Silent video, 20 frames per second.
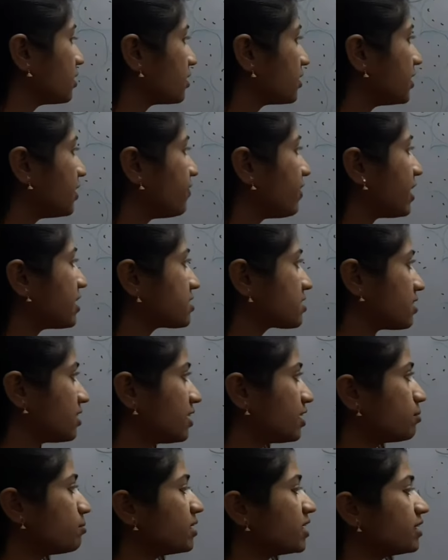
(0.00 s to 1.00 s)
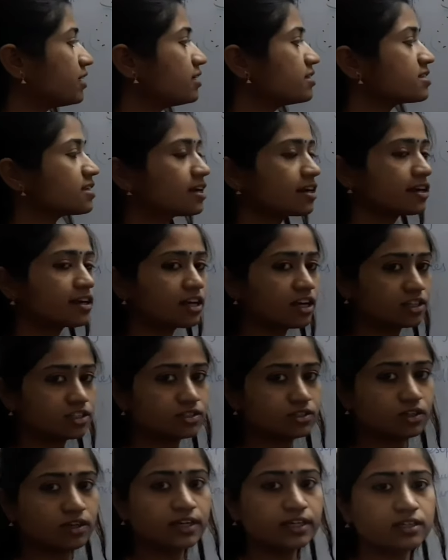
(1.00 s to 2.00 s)
The vascular bundles are
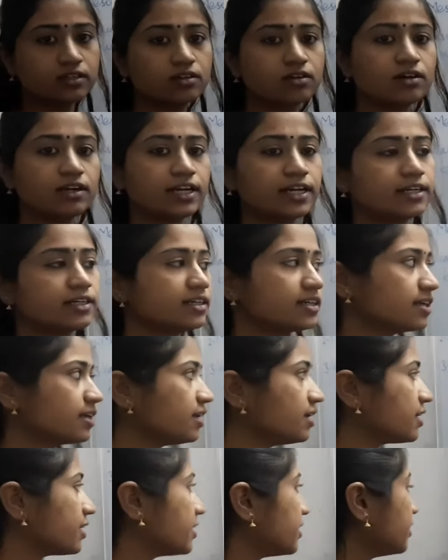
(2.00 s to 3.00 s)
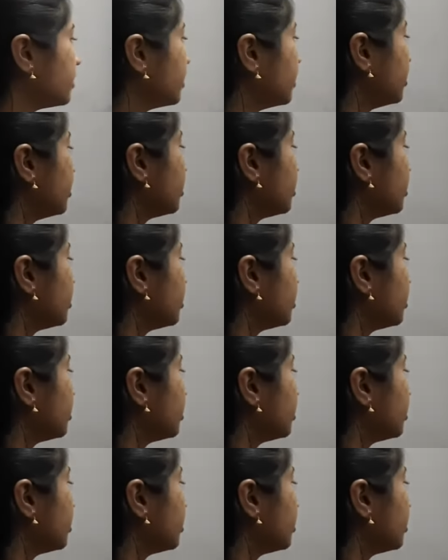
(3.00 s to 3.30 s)
conjoined, collateral and